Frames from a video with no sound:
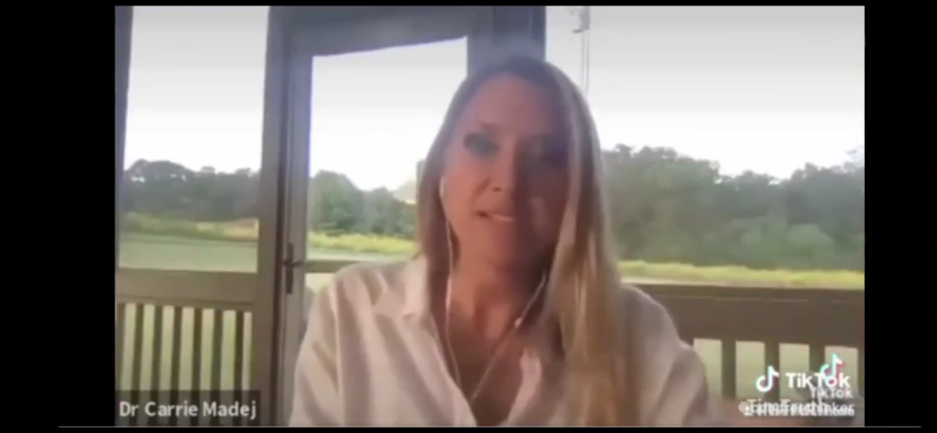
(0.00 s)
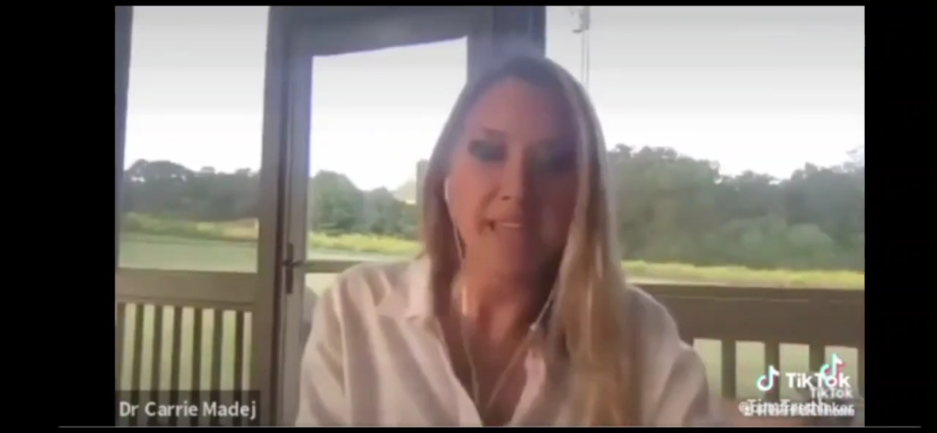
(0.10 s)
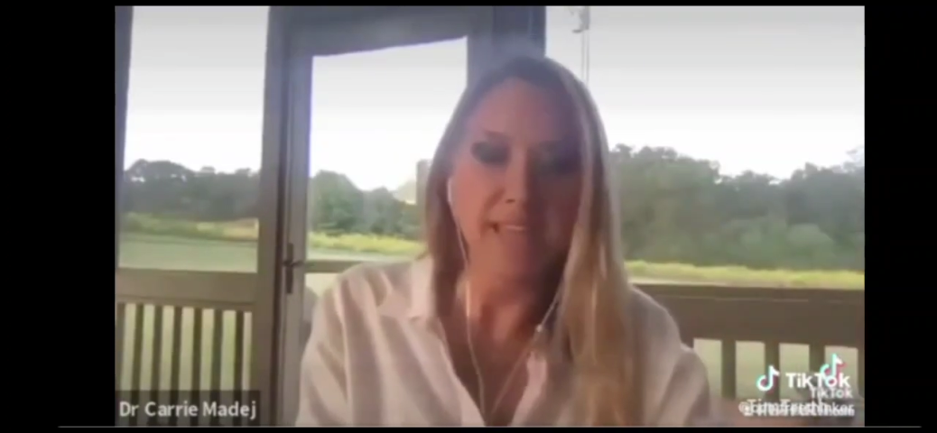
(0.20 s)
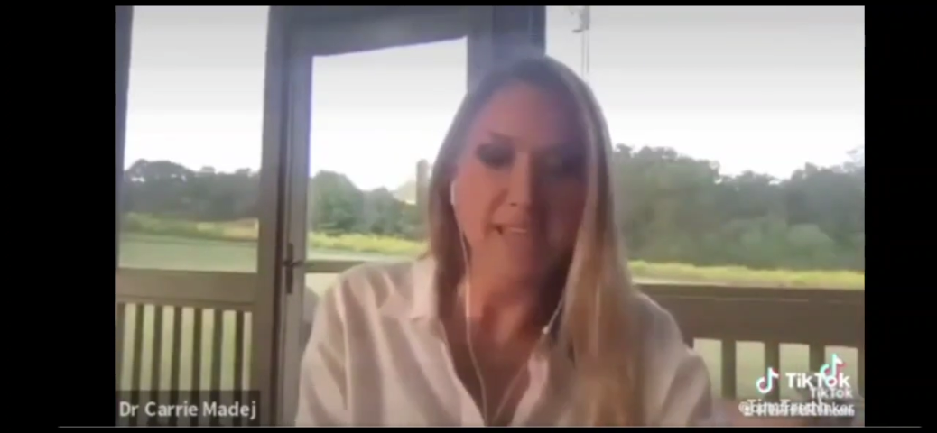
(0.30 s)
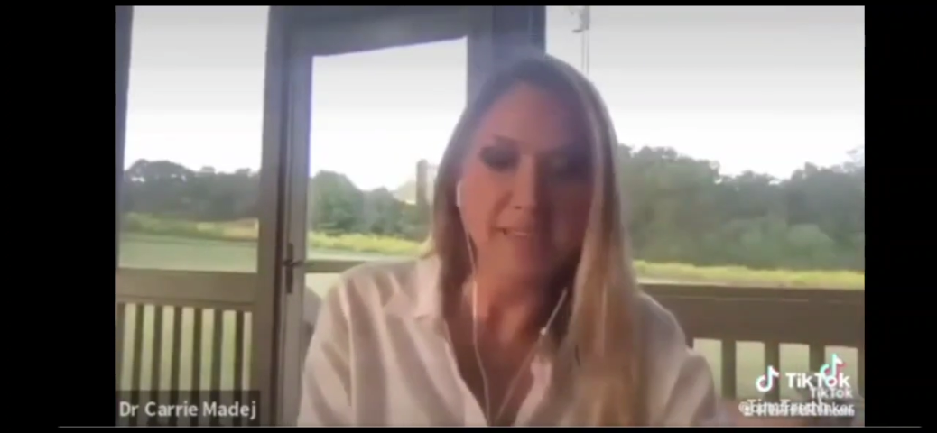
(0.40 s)

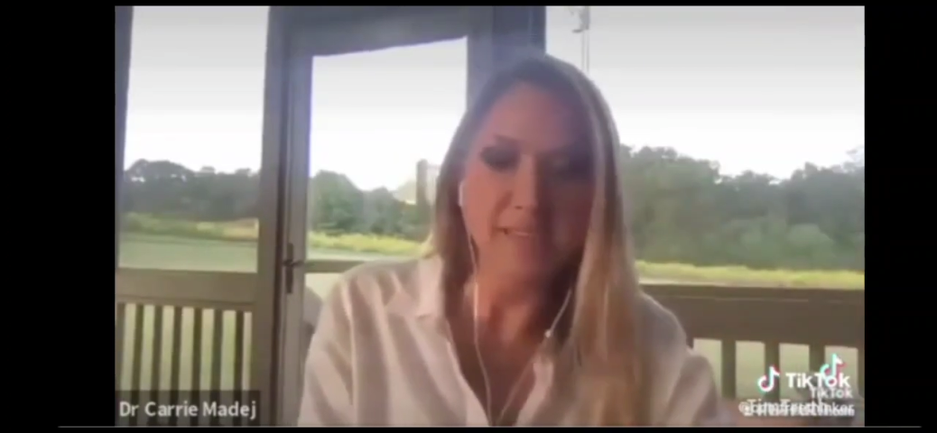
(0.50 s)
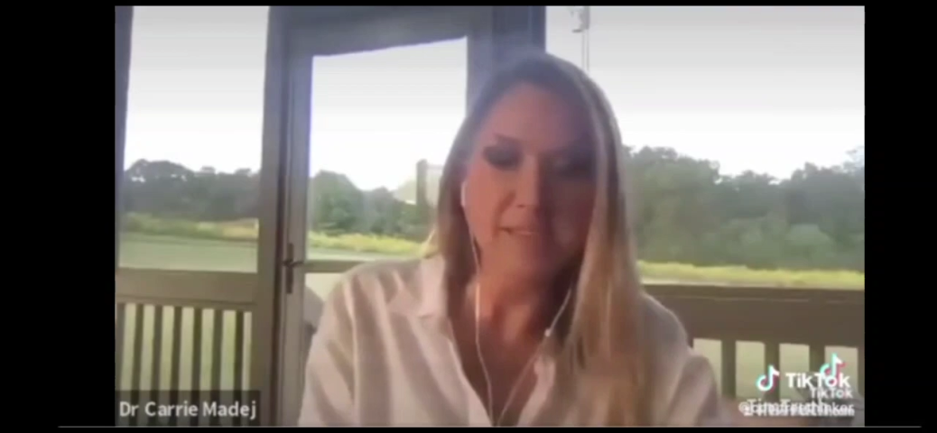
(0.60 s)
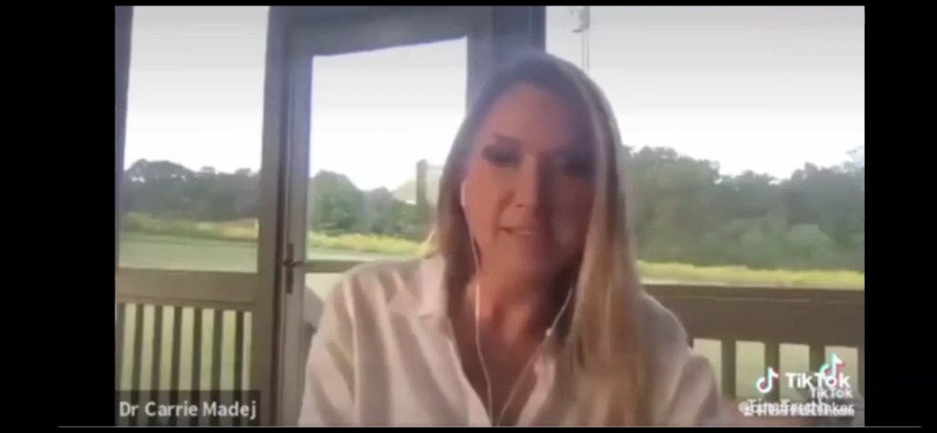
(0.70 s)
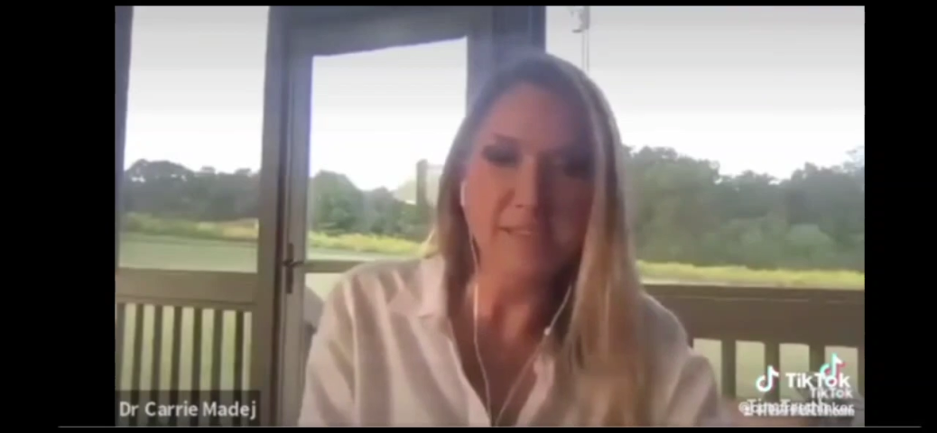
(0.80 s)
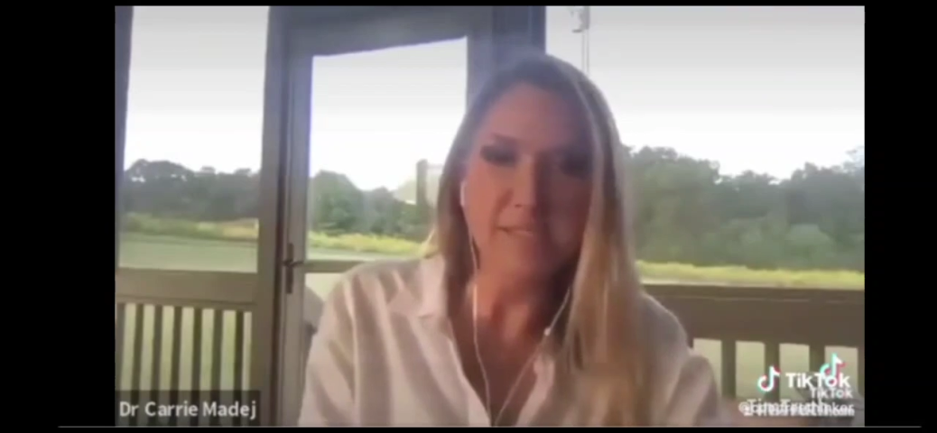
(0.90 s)
this looks
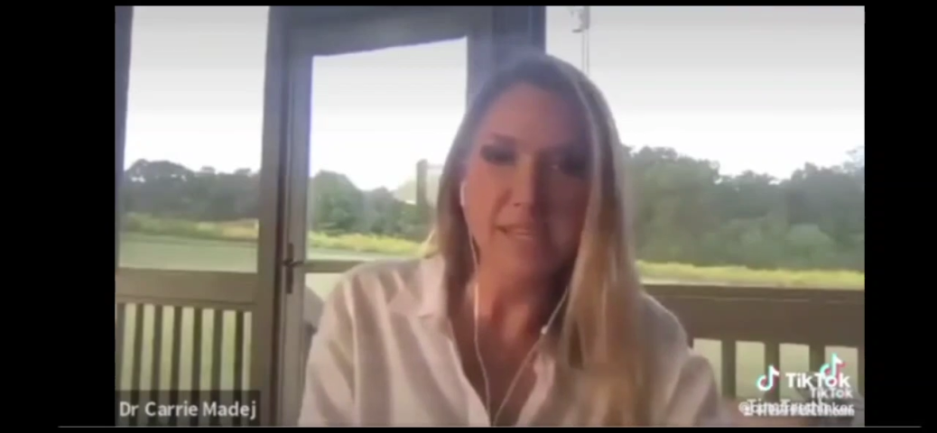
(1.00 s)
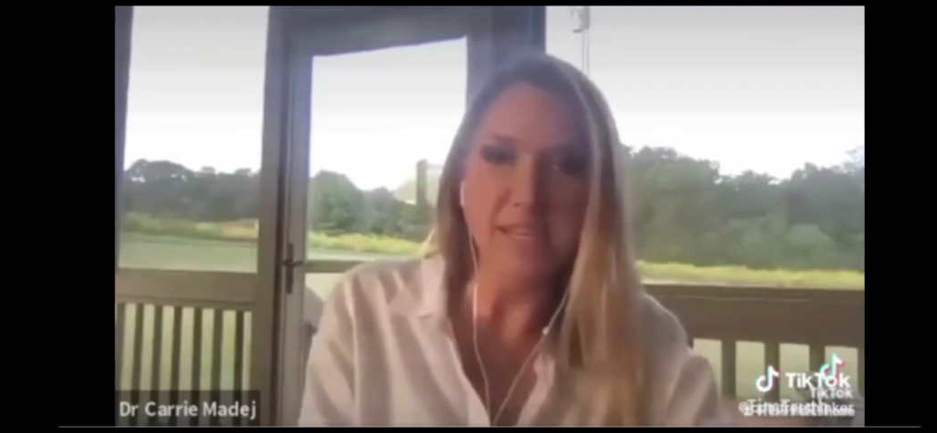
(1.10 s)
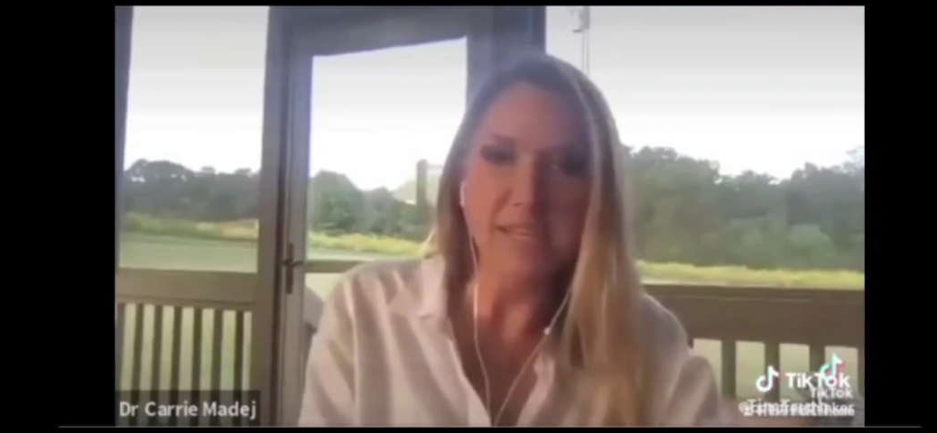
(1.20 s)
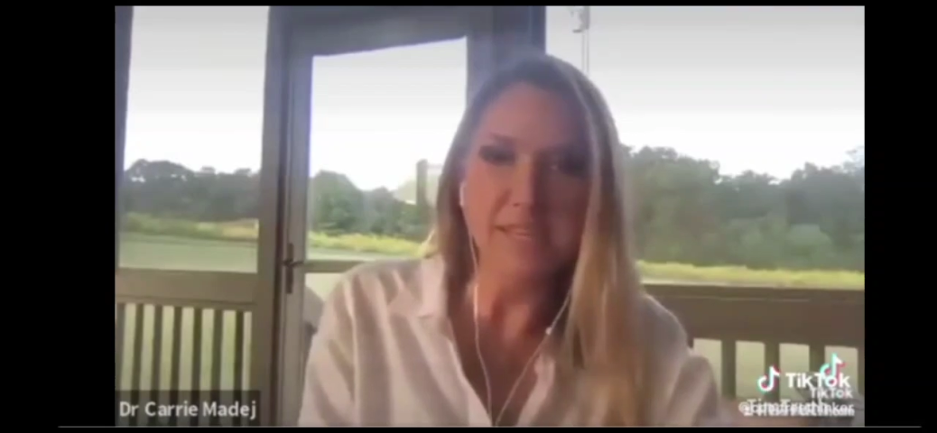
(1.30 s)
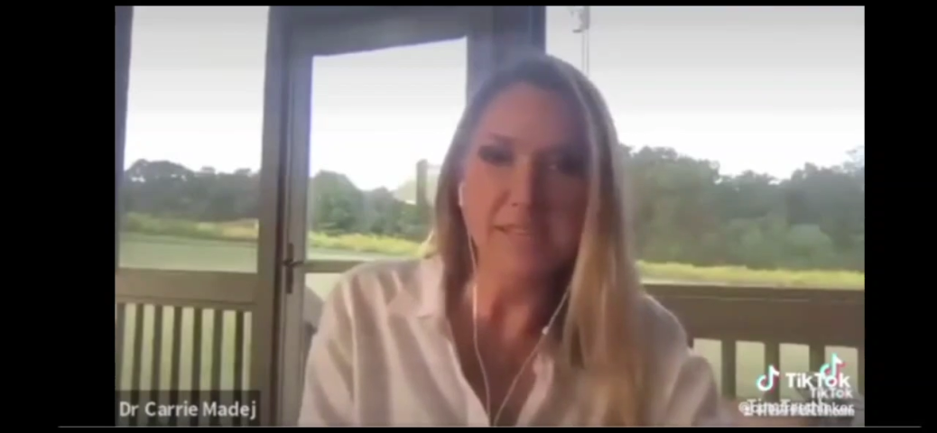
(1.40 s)
like this